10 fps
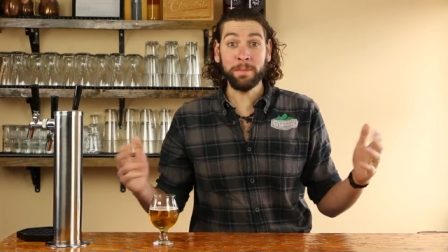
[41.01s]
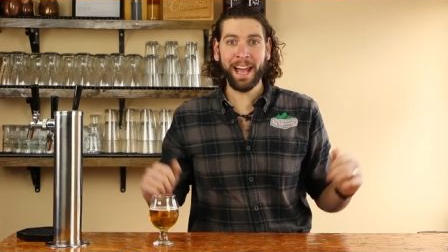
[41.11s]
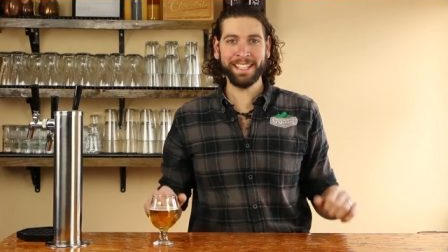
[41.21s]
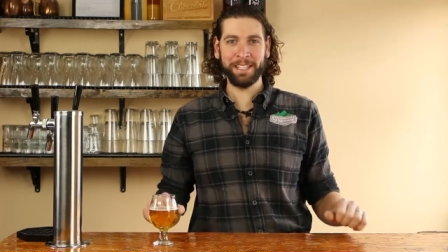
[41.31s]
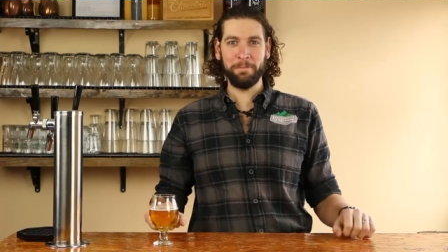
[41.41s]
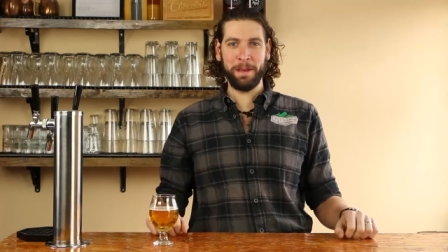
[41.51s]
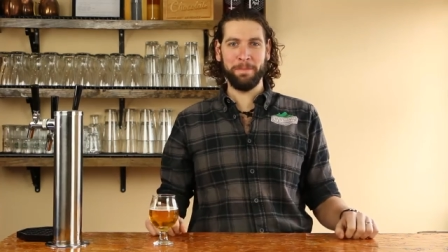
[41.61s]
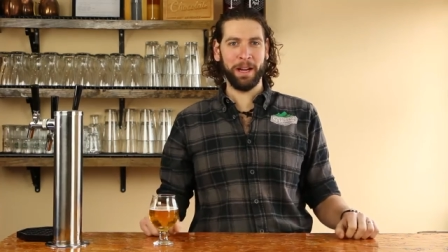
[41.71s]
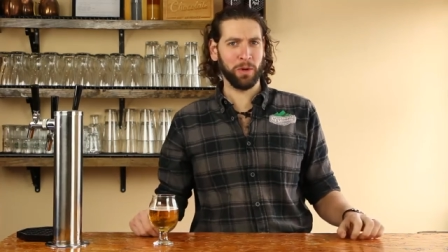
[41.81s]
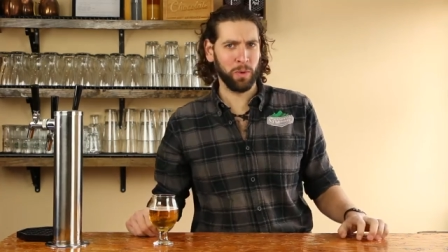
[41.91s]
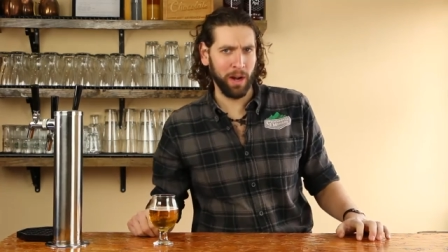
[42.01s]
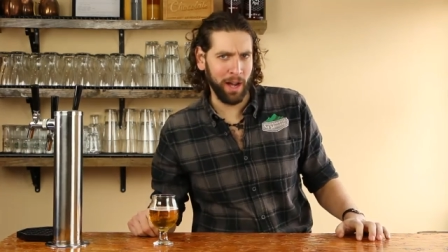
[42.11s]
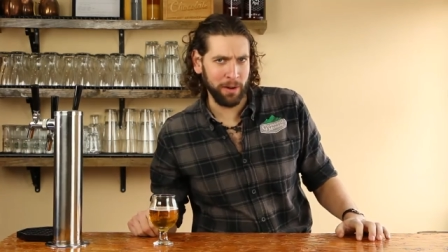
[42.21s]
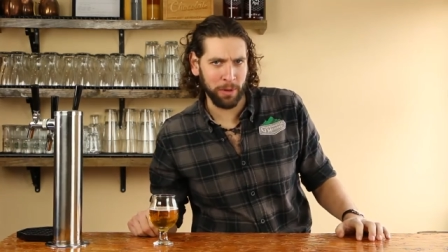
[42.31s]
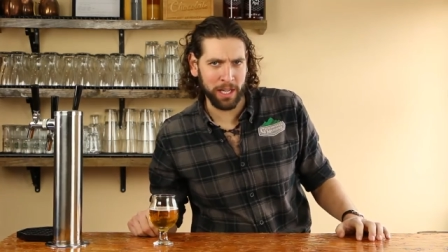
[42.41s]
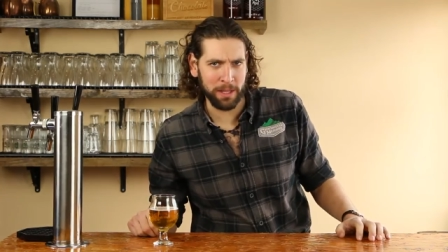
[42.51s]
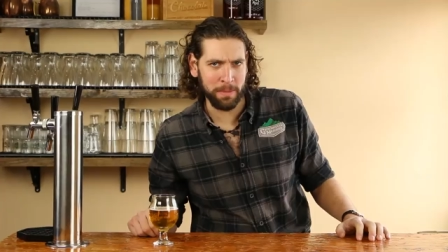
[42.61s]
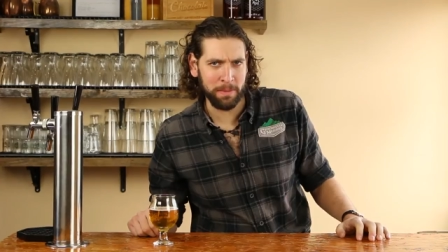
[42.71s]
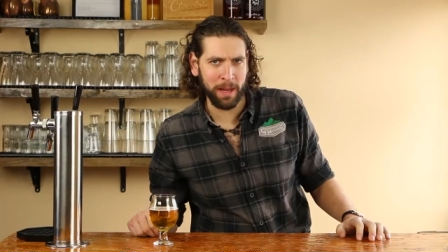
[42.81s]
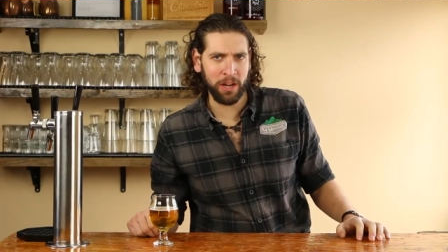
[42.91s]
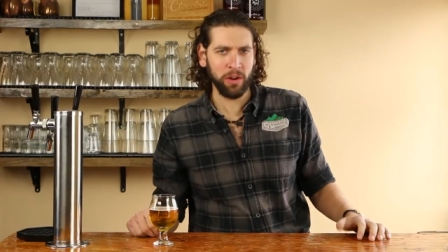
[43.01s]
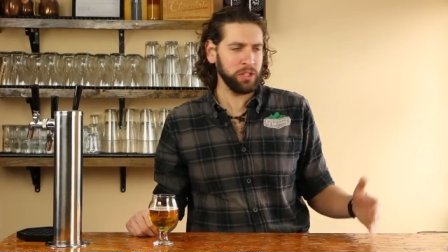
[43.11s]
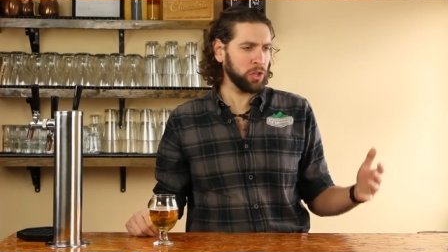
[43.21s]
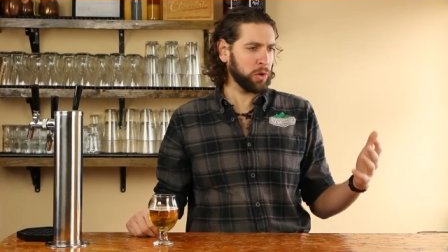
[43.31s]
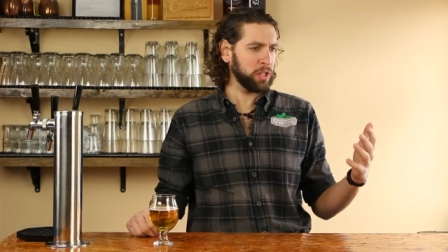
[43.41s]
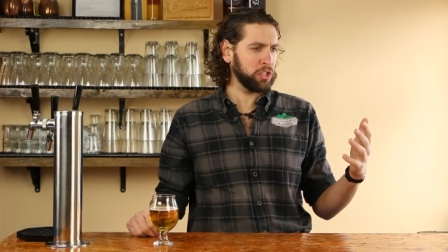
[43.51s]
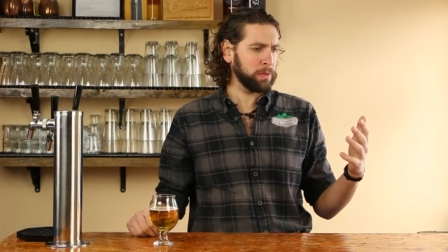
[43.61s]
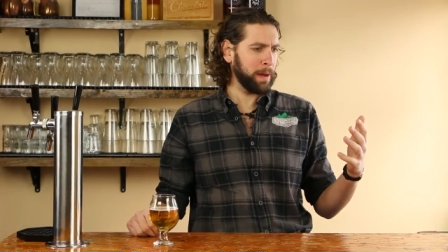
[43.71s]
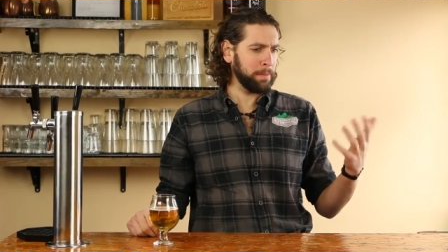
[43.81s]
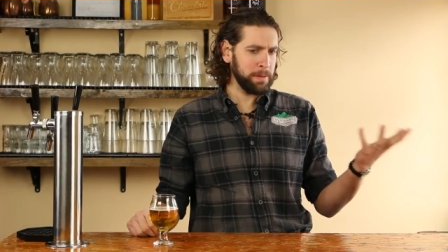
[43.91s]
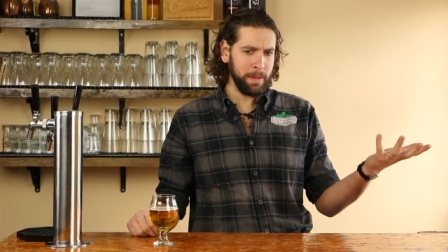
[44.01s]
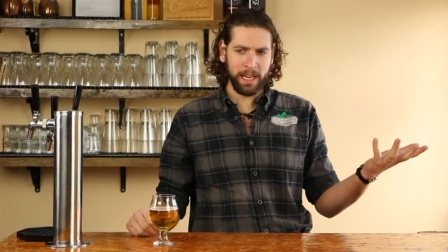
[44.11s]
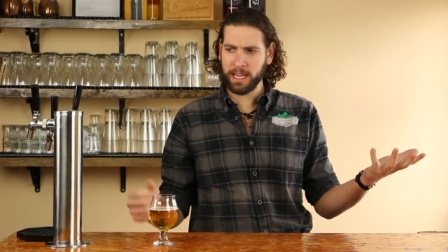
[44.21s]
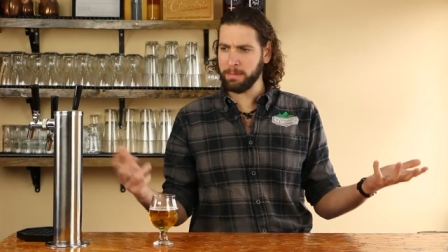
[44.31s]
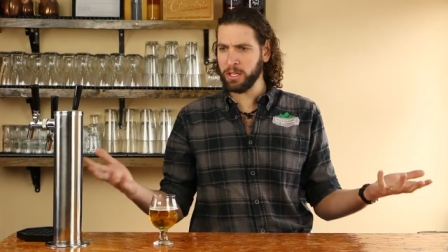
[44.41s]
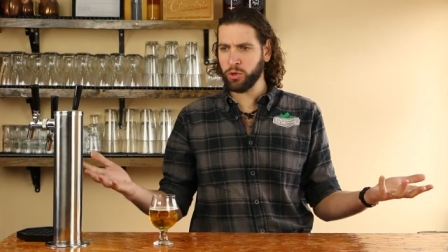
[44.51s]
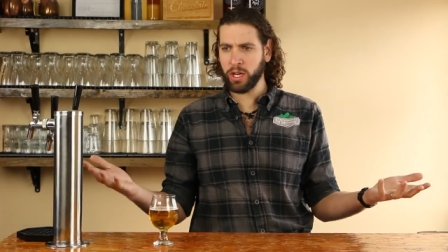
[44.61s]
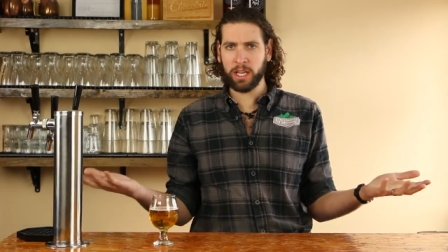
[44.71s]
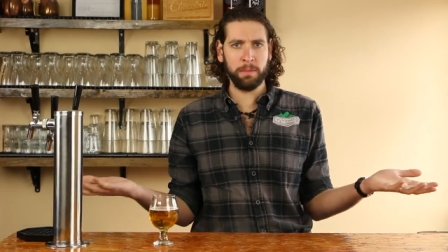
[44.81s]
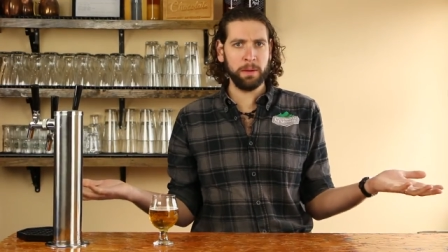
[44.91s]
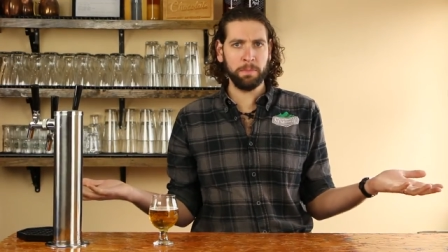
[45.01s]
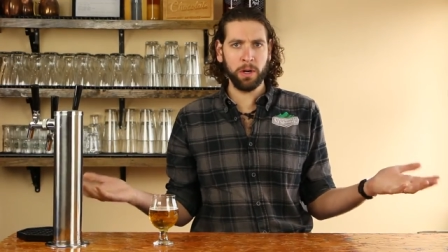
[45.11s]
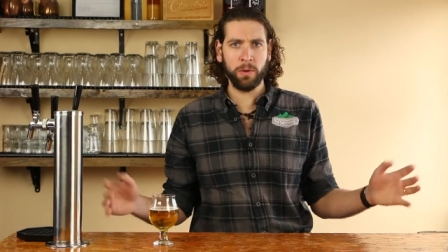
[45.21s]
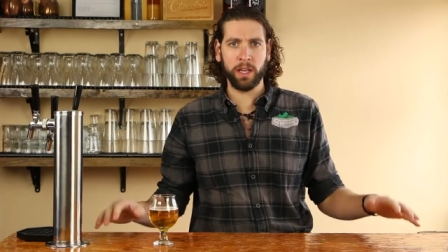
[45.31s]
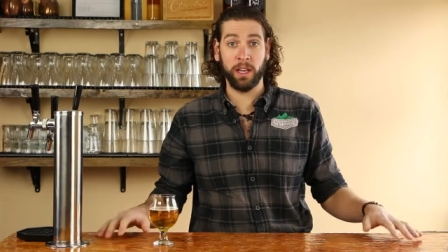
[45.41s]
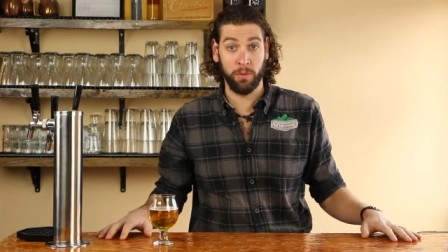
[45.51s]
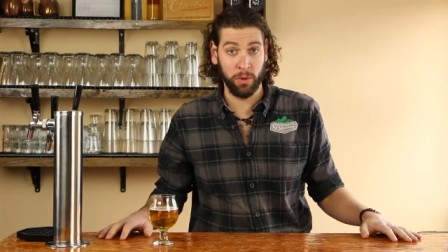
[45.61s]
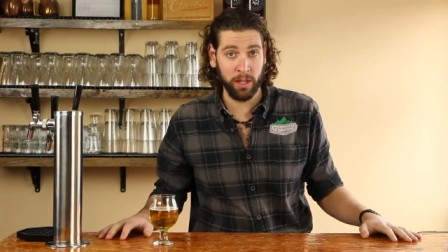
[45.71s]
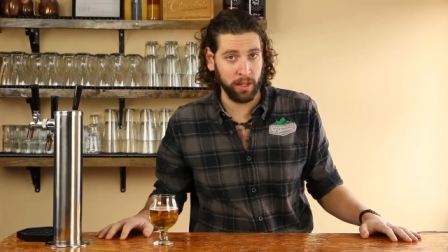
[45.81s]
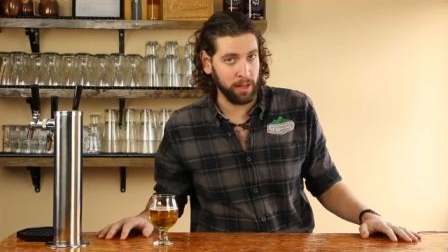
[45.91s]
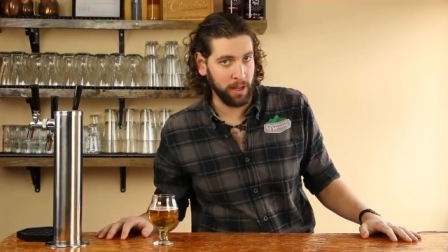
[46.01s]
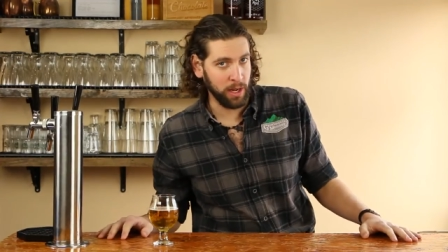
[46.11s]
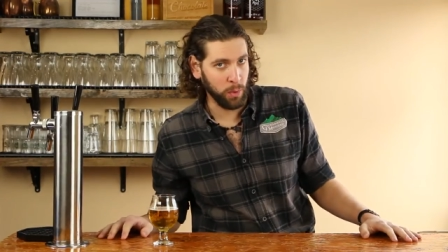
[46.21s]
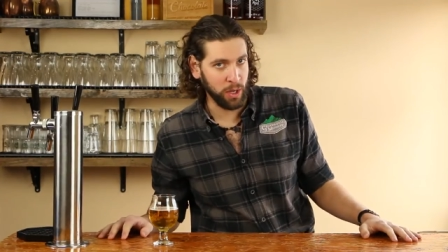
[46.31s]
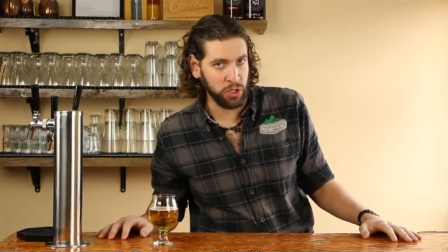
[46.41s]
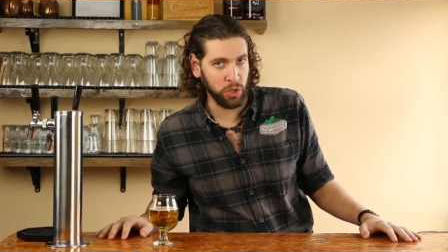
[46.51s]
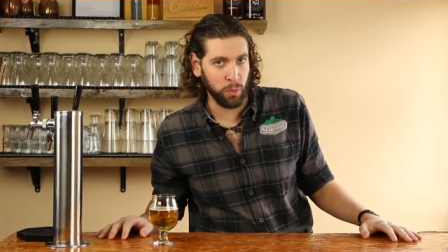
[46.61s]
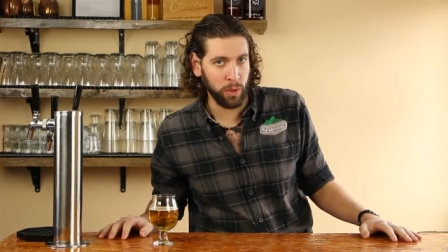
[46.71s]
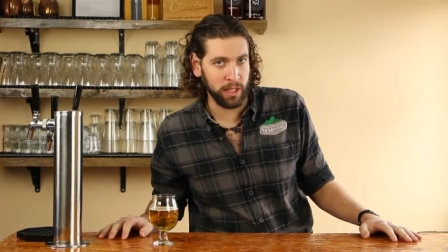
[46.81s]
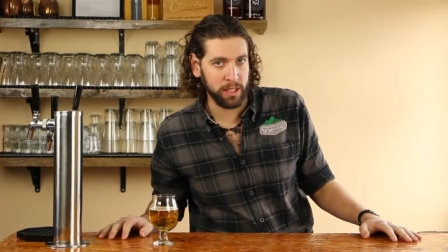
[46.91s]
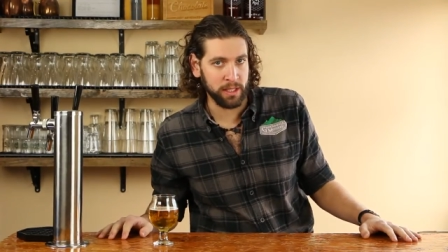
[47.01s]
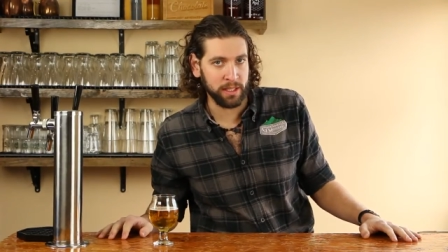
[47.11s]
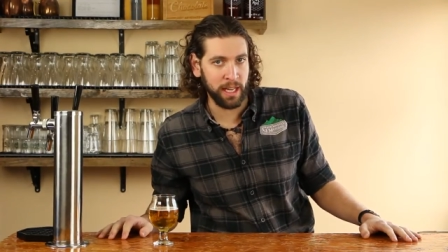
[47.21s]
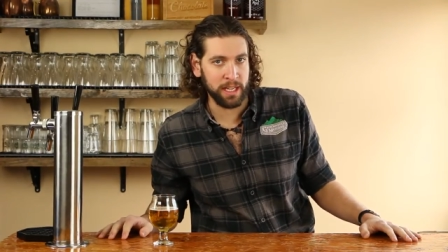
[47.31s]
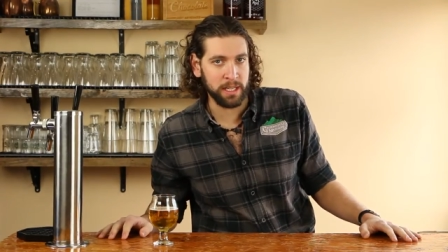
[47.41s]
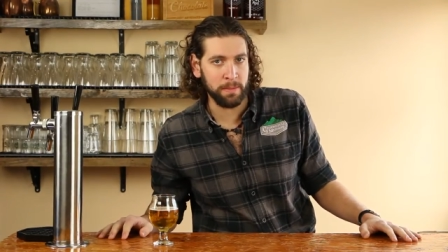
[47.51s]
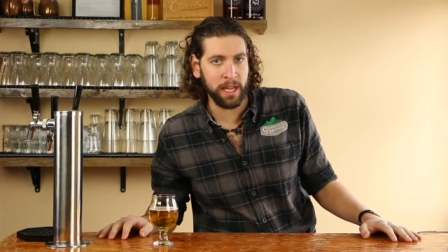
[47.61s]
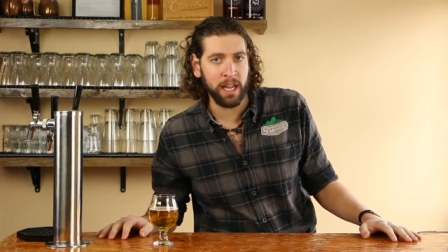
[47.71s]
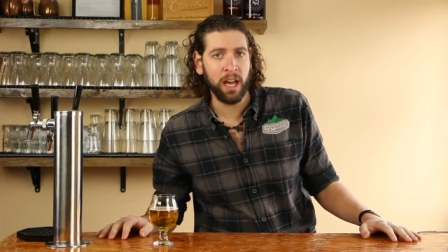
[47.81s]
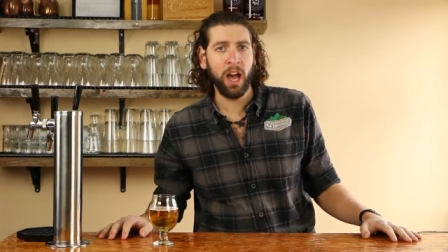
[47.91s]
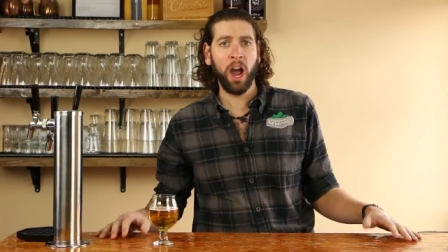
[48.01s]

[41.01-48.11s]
Welcome to Ask the Mead Maker, where I, Ricky the Mead Maker, answer your questions about mead making, mead drinking, mead brewing, and really, any question you're willing to send to me.